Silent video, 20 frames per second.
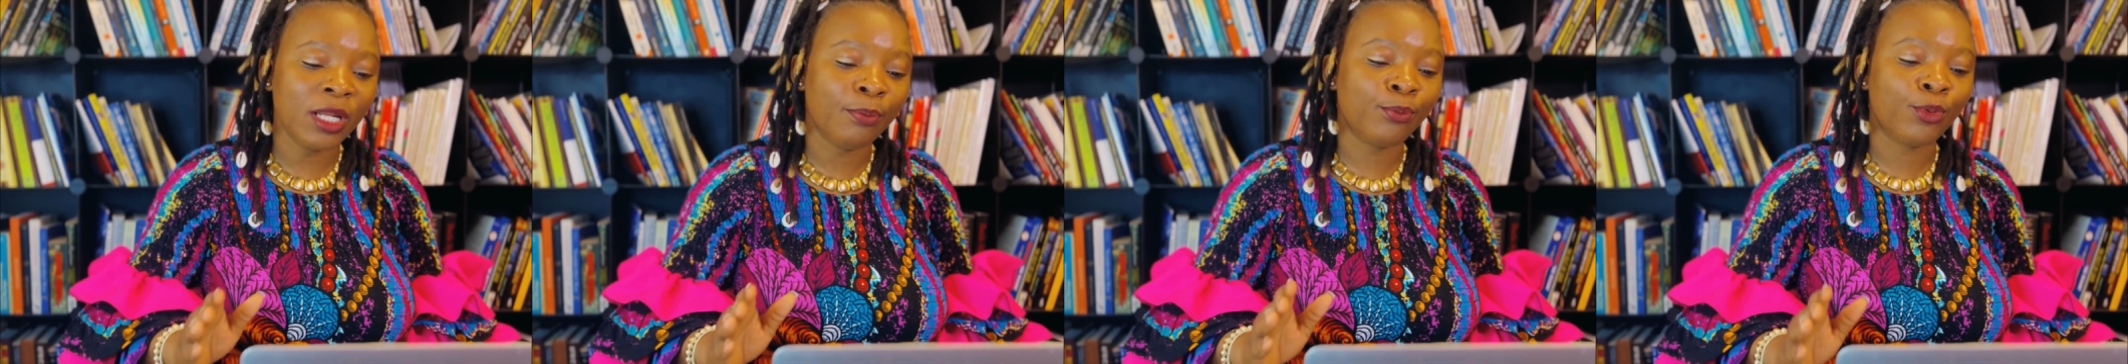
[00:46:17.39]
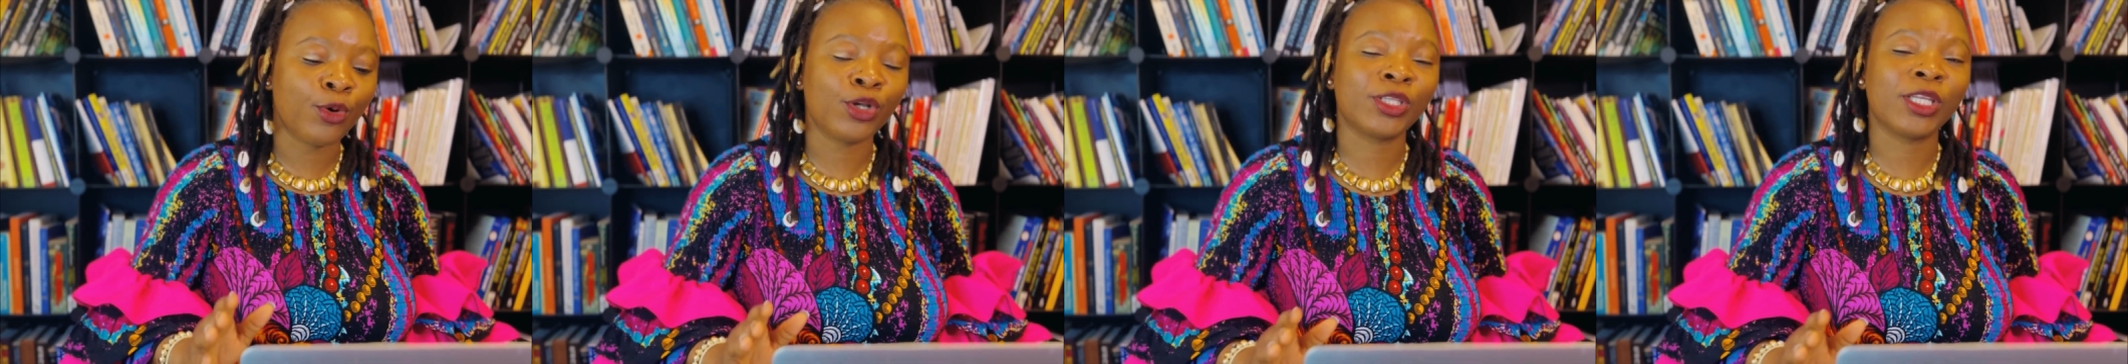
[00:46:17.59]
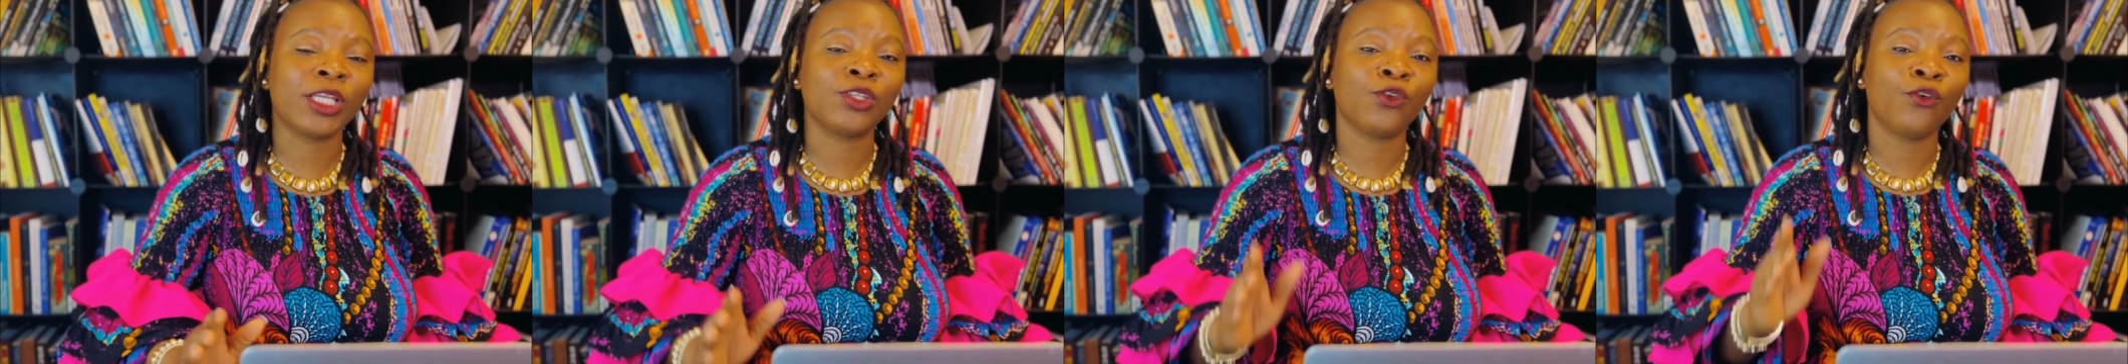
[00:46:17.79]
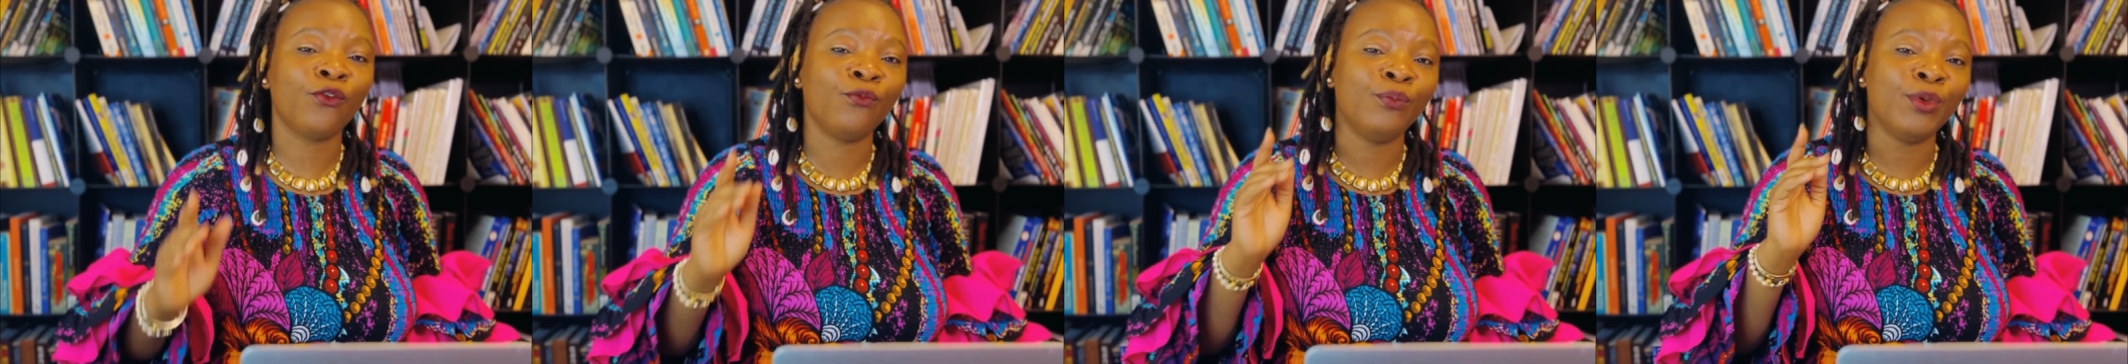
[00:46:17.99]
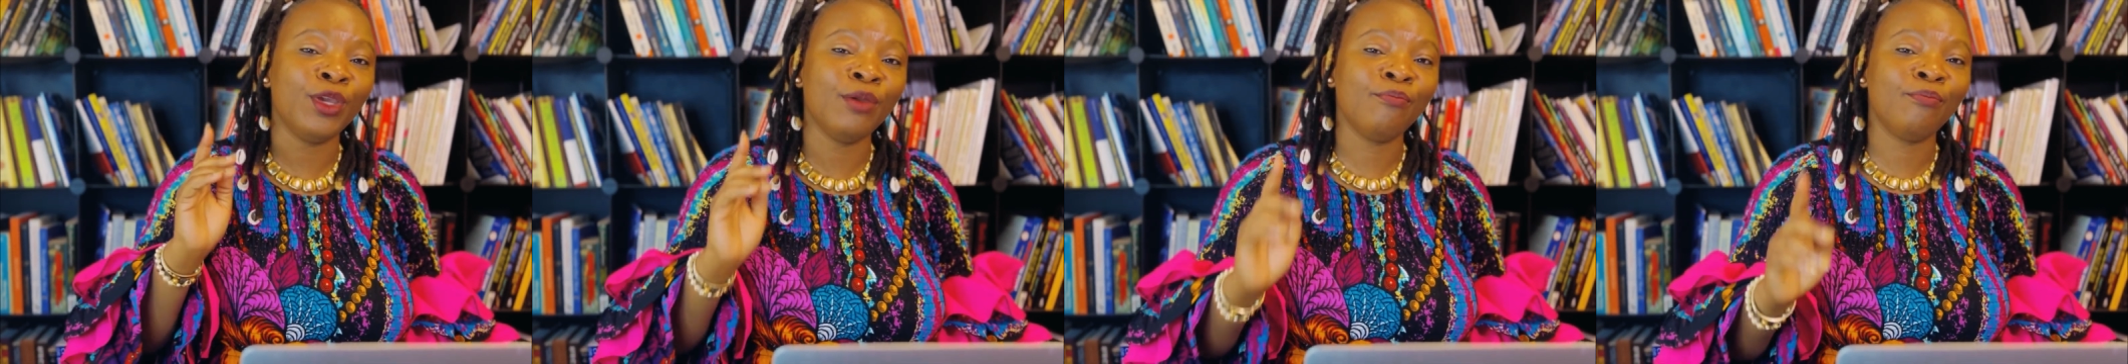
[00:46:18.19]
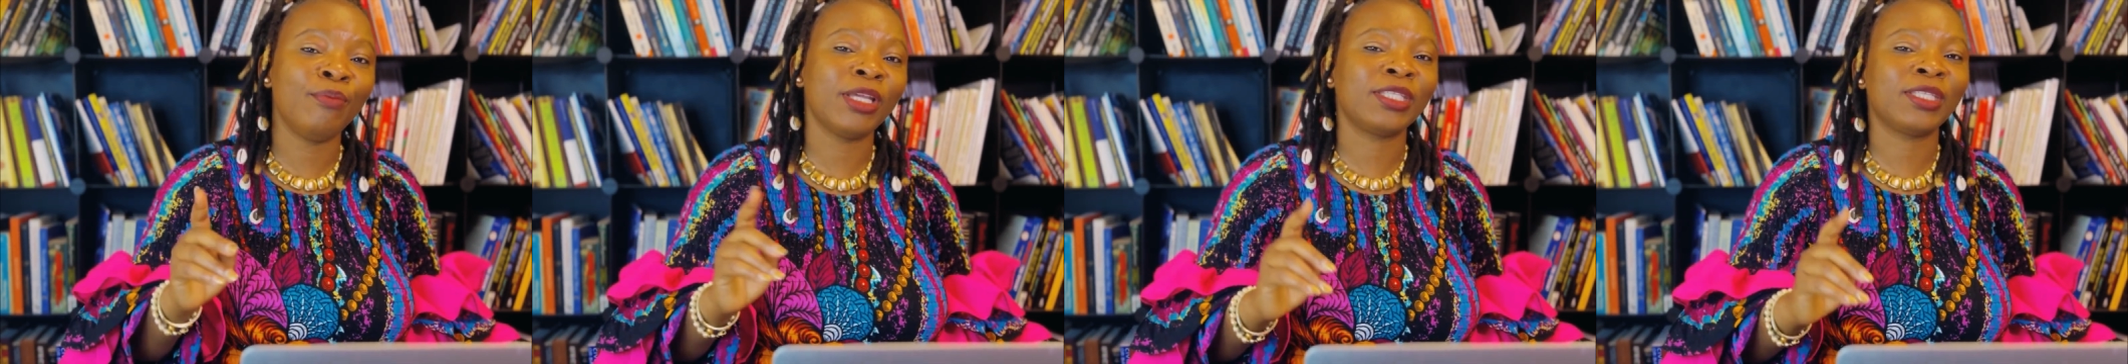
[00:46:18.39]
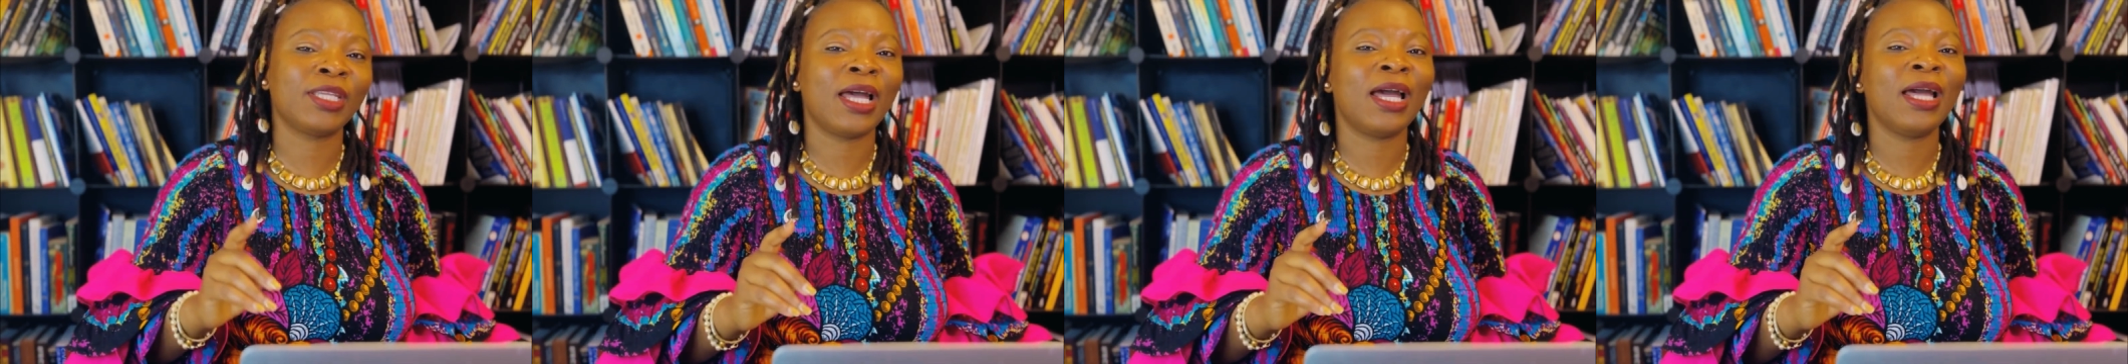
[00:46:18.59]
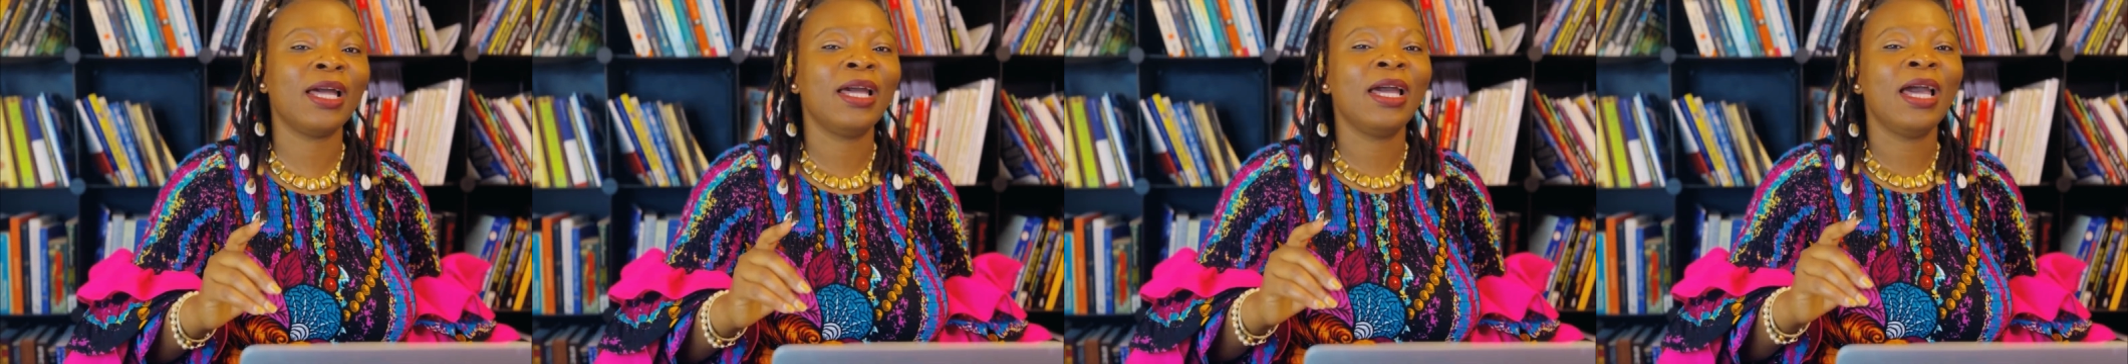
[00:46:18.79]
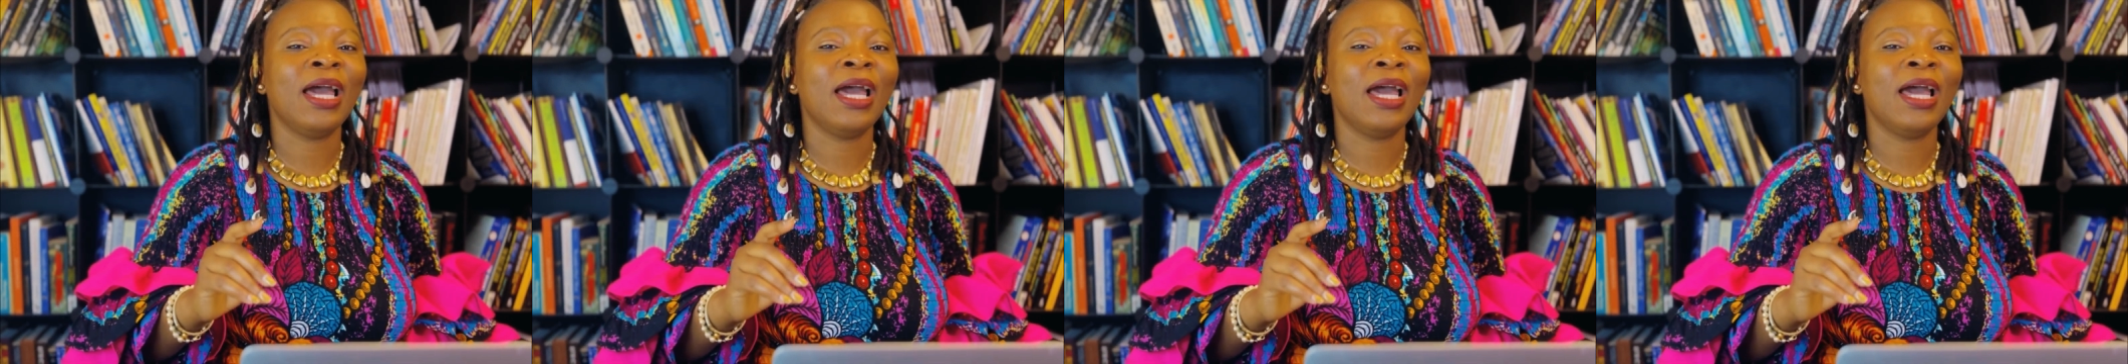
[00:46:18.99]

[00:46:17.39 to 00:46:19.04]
process of being better